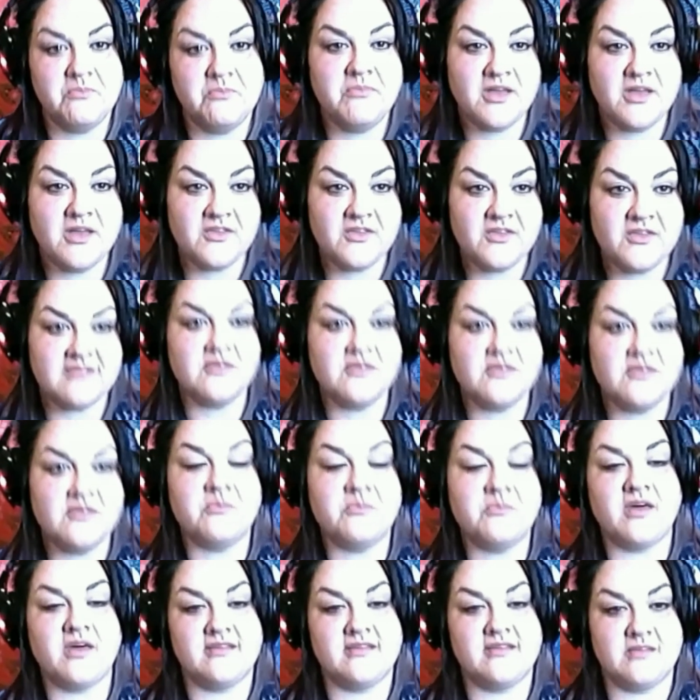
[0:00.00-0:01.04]
be on the
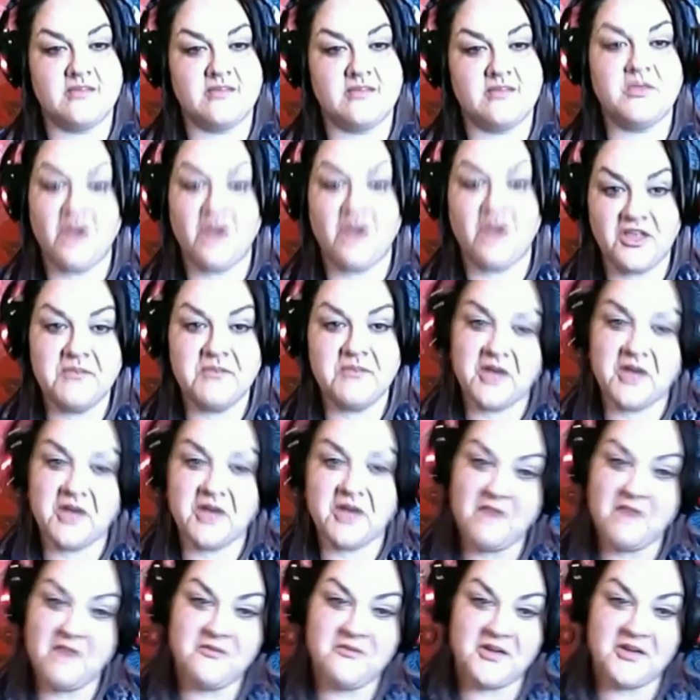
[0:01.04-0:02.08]
soapbox. I'd be calling him a
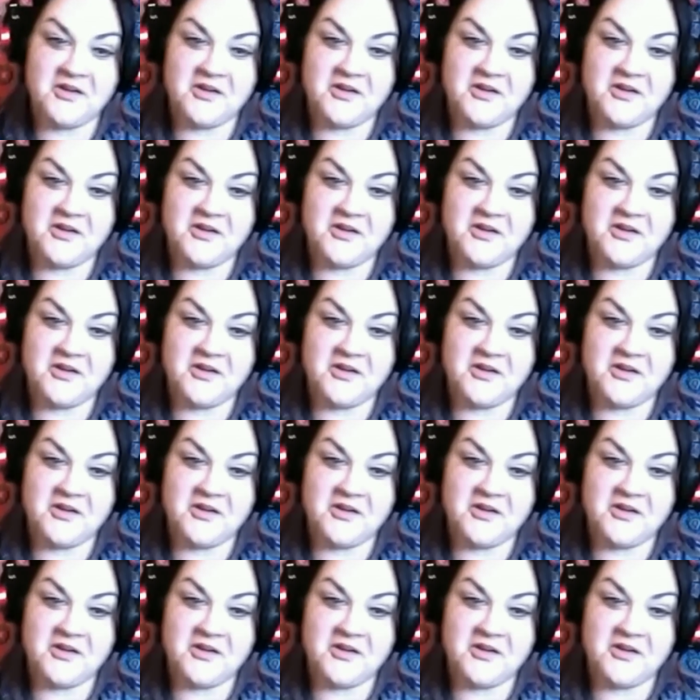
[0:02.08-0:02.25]
comfort